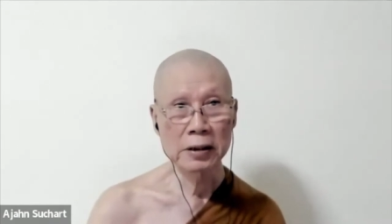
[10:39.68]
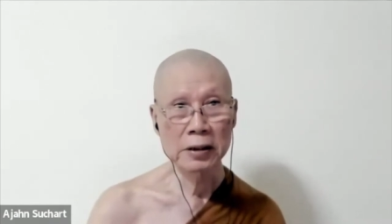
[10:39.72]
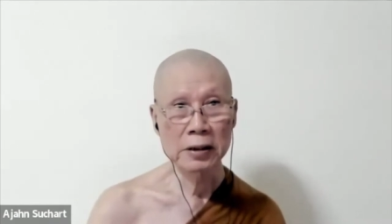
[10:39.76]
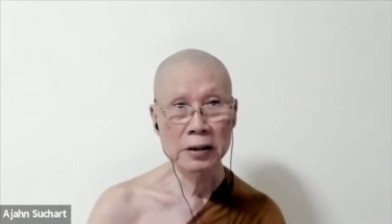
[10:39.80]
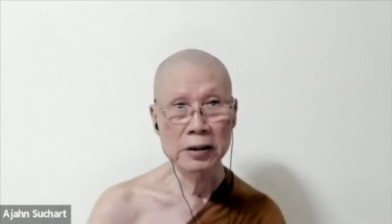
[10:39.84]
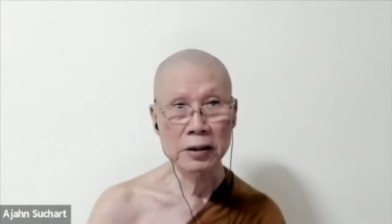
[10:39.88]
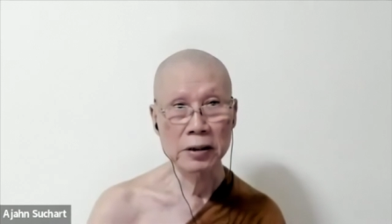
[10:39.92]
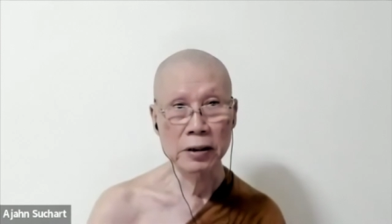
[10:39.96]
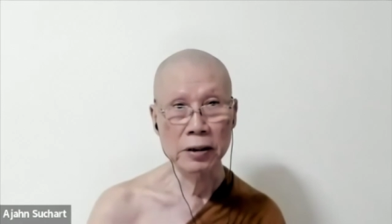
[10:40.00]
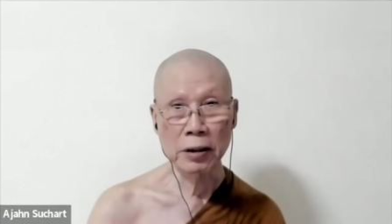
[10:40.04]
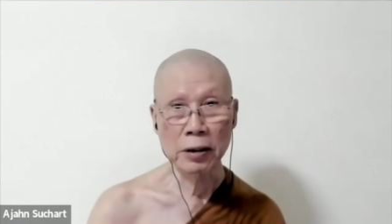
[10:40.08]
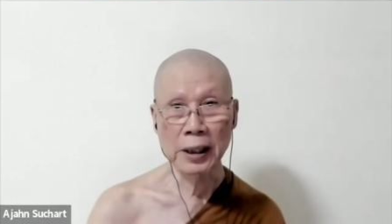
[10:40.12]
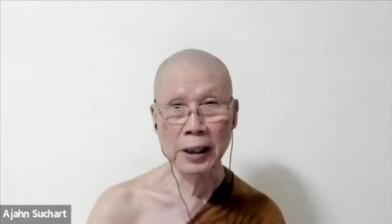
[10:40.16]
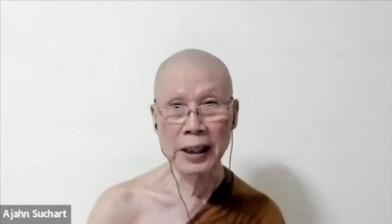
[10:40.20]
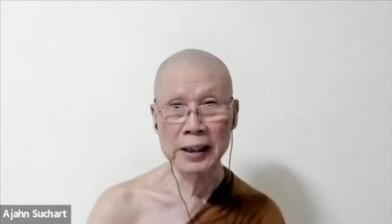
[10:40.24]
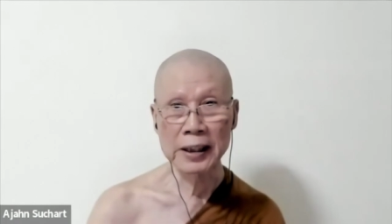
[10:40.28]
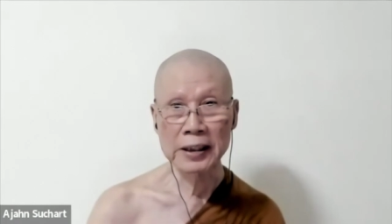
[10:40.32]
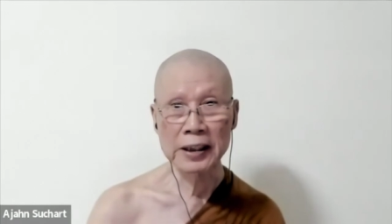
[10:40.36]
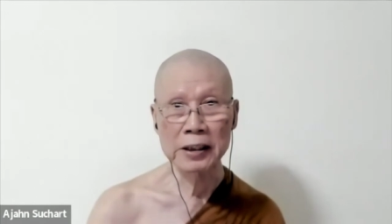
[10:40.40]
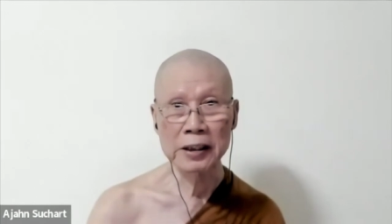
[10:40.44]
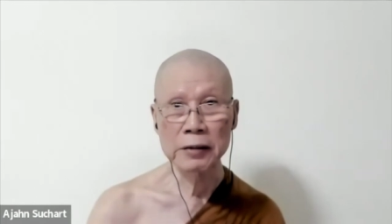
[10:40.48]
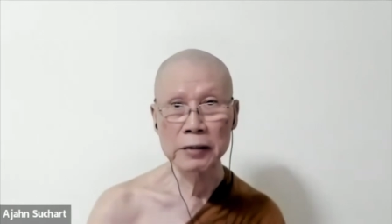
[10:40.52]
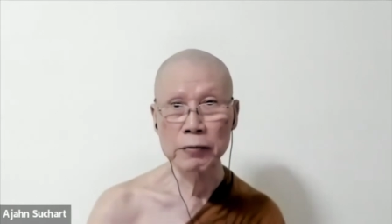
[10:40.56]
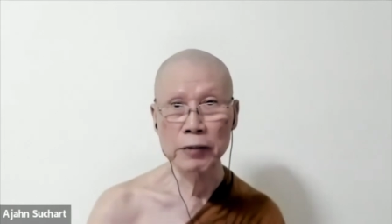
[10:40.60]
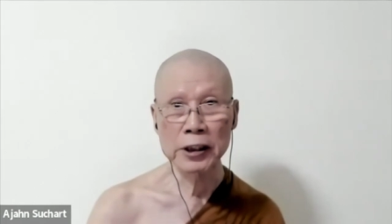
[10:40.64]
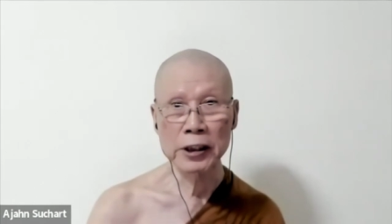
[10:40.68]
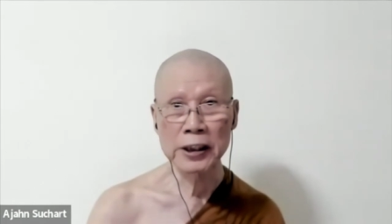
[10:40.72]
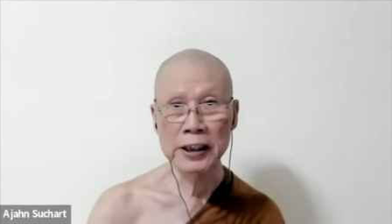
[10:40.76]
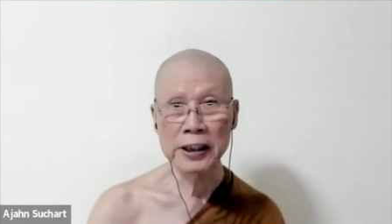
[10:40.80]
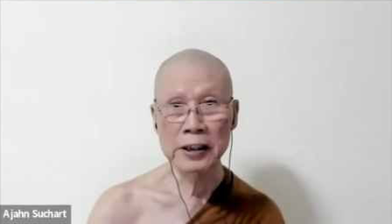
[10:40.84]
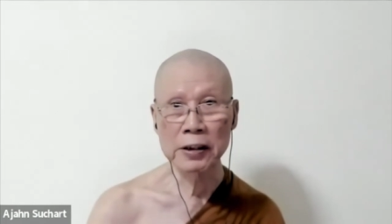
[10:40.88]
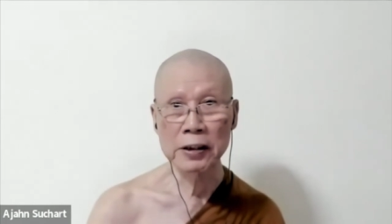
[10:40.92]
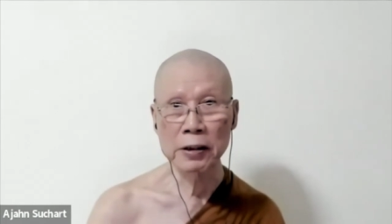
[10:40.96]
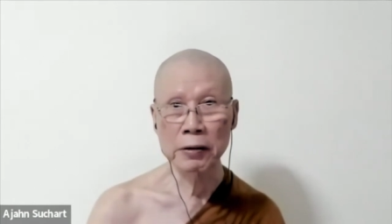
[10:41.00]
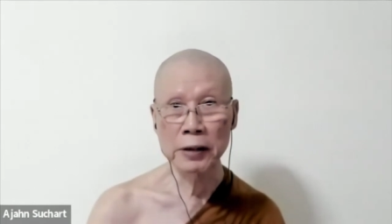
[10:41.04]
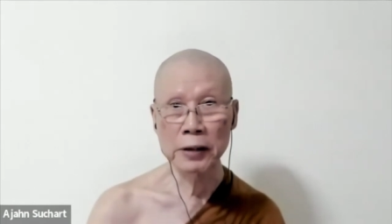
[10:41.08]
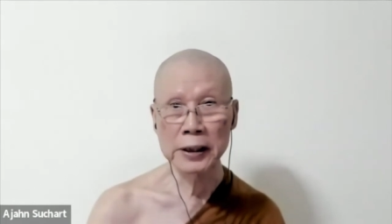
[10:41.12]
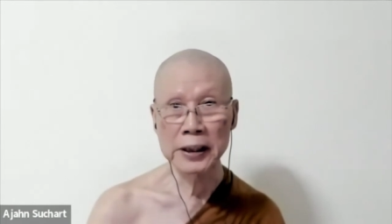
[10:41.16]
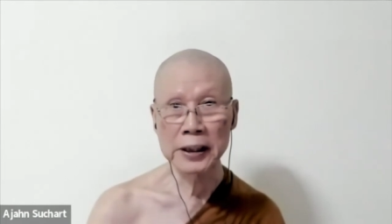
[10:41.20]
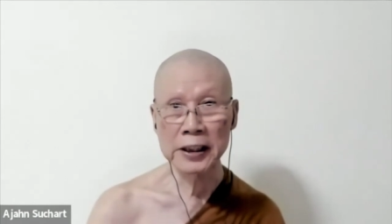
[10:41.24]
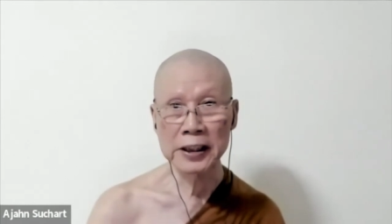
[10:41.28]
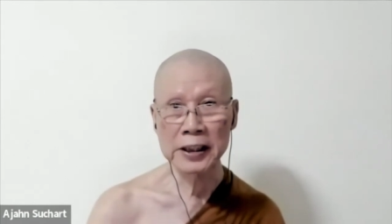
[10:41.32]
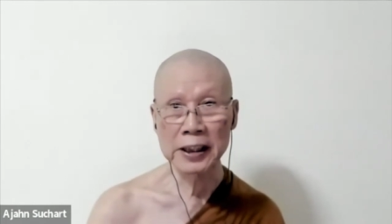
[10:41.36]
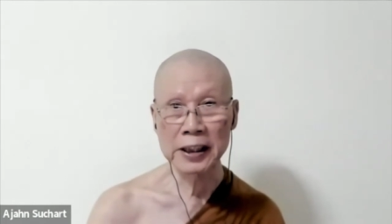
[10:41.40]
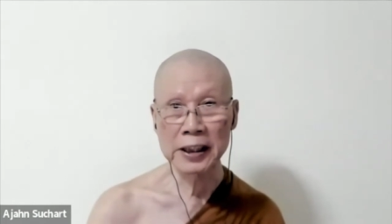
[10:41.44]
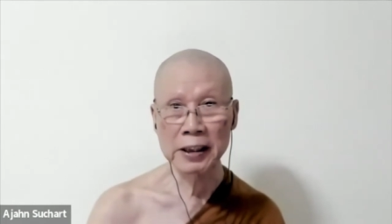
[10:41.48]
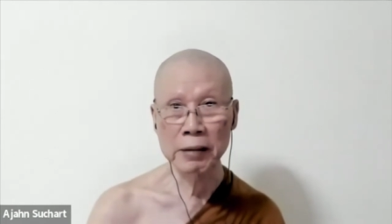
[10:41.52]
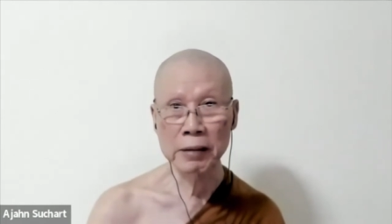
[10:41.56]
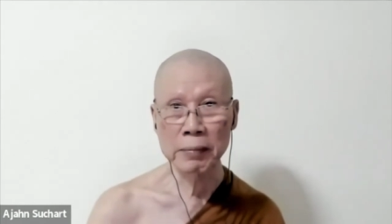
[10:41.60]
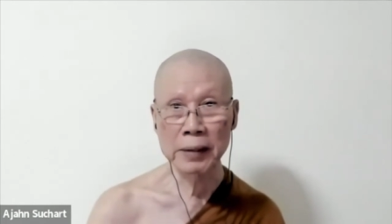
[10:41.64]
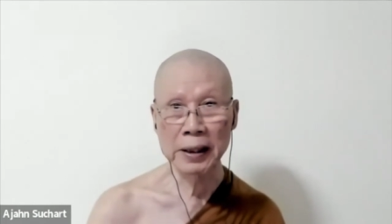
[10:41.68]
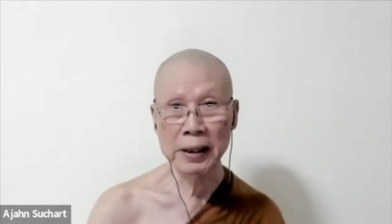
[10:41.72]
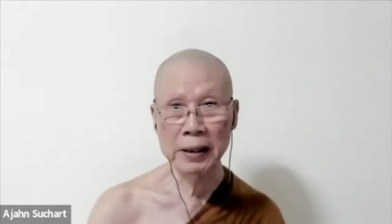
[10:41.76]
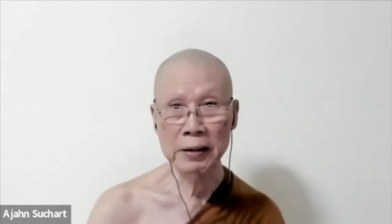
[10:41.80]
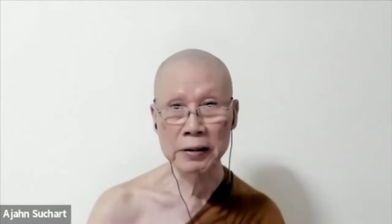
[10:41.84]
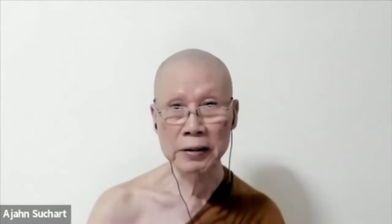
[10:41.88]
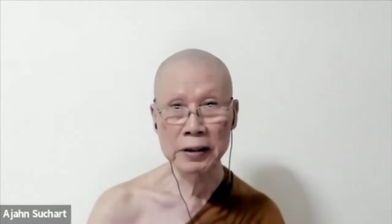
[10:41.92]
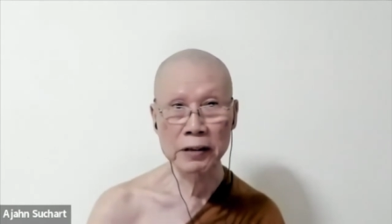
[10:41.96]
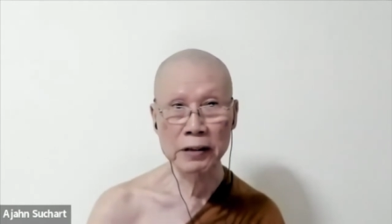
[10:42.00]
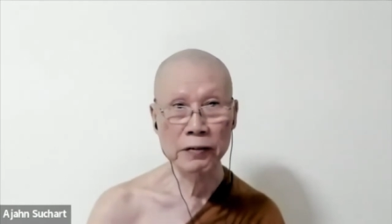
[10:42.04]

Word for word: So I didn't really know anything about